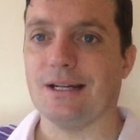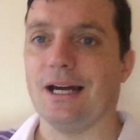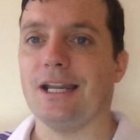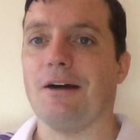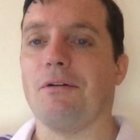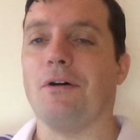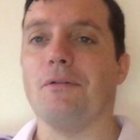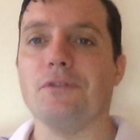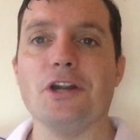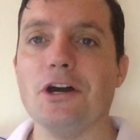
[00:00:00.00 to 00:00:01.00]
And now,
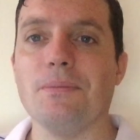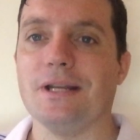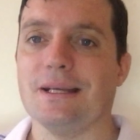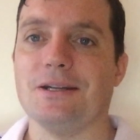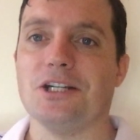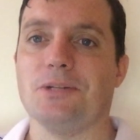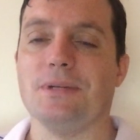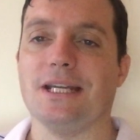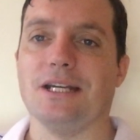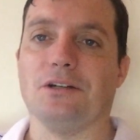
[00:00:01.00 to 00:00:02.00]
nobody should
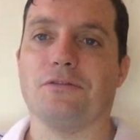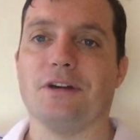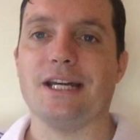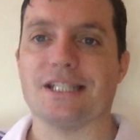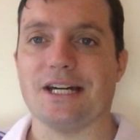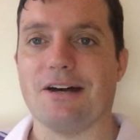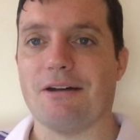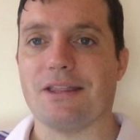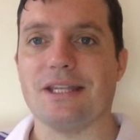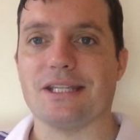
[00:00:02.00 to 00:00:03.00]
be killed for his or
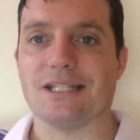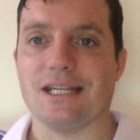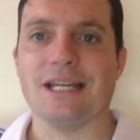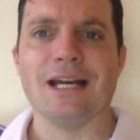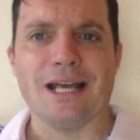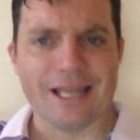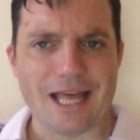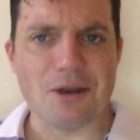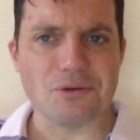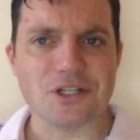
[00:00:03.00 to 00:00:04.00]
her ethnicity.
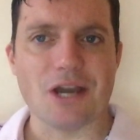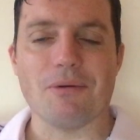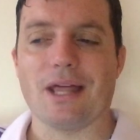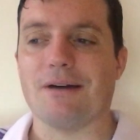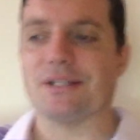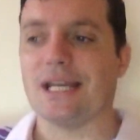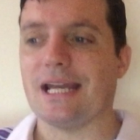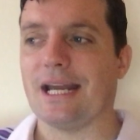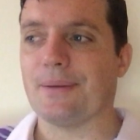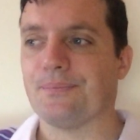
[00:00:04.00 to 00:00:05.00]
That ought to go without
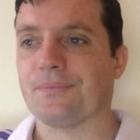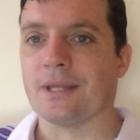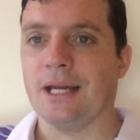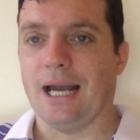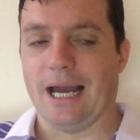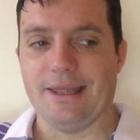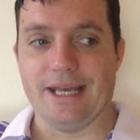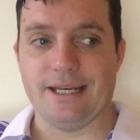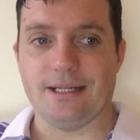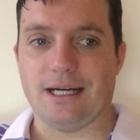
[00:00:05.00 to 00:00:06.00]
saying. And
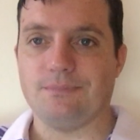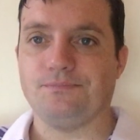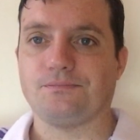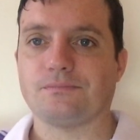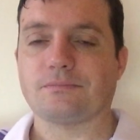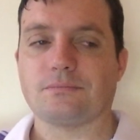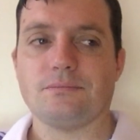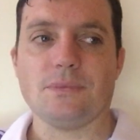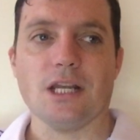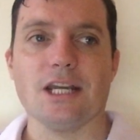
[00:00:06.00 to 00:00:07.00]
then um,
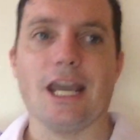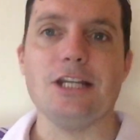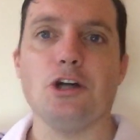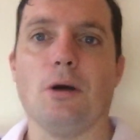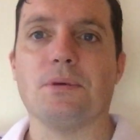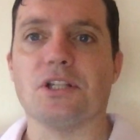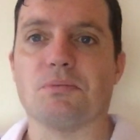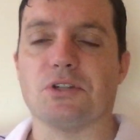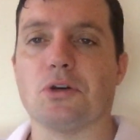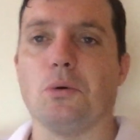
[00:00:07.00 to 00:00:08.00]
Katie
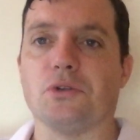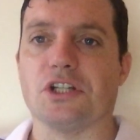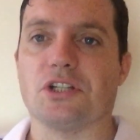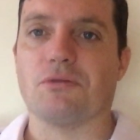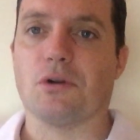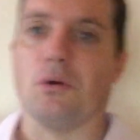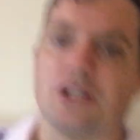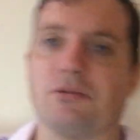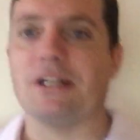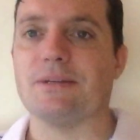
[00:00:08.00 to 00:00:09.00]
Hopkins was causing to,
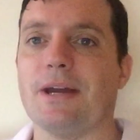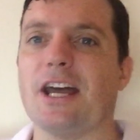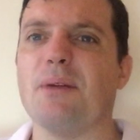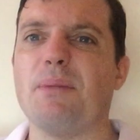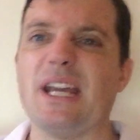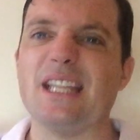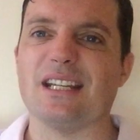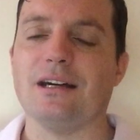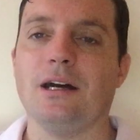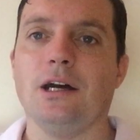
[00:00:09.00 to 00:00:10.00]
calling Theresa May an
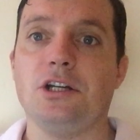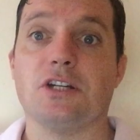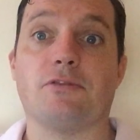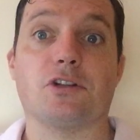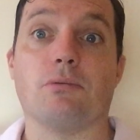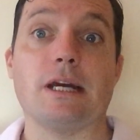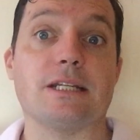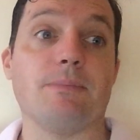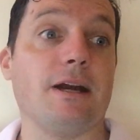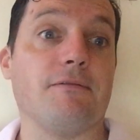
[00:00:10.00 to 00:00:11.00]
appeaser just for
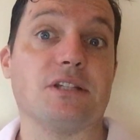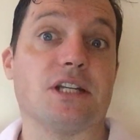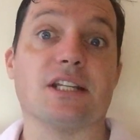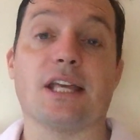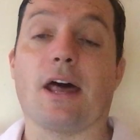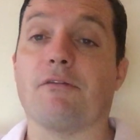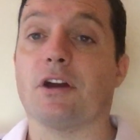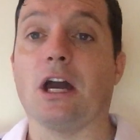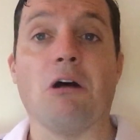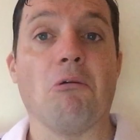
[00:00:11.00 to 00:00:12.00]
Theresa May visiting South
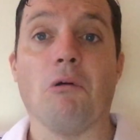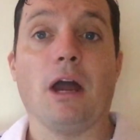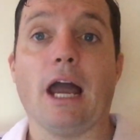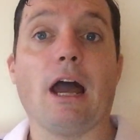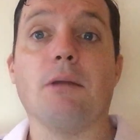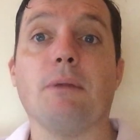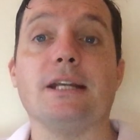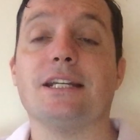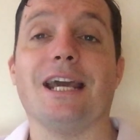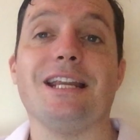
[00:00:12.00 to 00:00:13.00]
Africa and
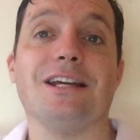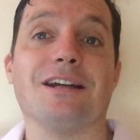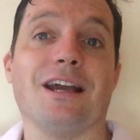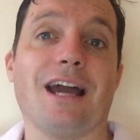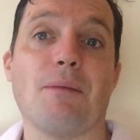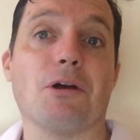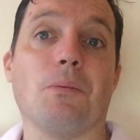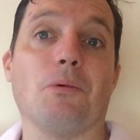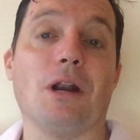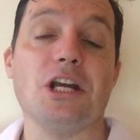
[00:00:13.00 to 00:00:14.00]
maintaining
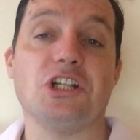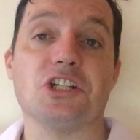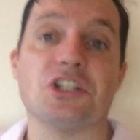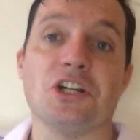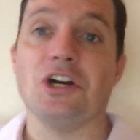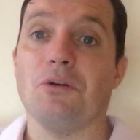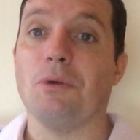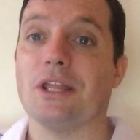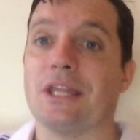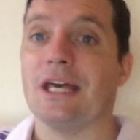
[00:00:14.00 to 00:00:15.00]
amicable relations
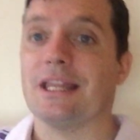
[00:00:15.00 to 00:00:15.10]
with